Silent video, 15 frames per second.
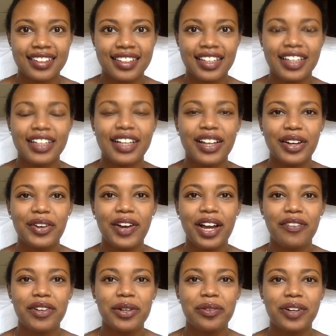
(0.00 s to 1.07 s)
Hello
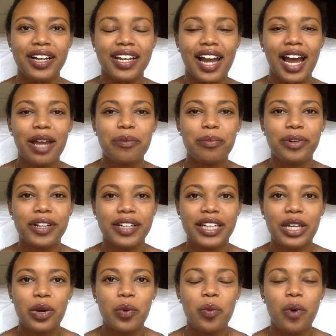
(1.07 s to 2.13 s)
everyone, I'm
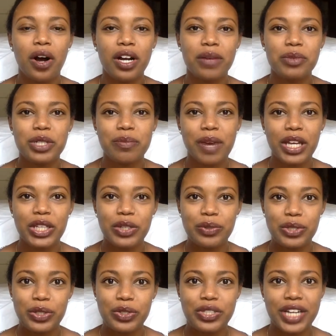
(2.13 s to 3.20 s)
Brittany. Welcome to my
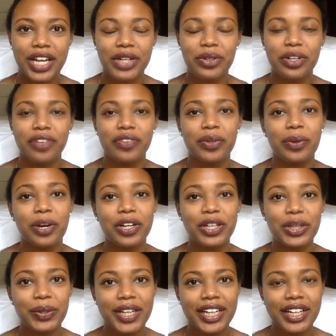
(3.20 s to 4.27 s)
YouTube channel if you are
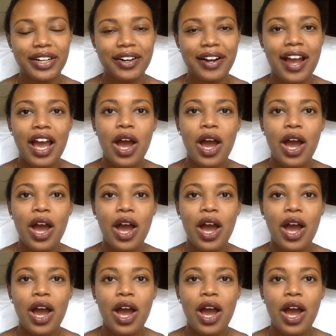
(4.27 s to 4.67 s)
new here.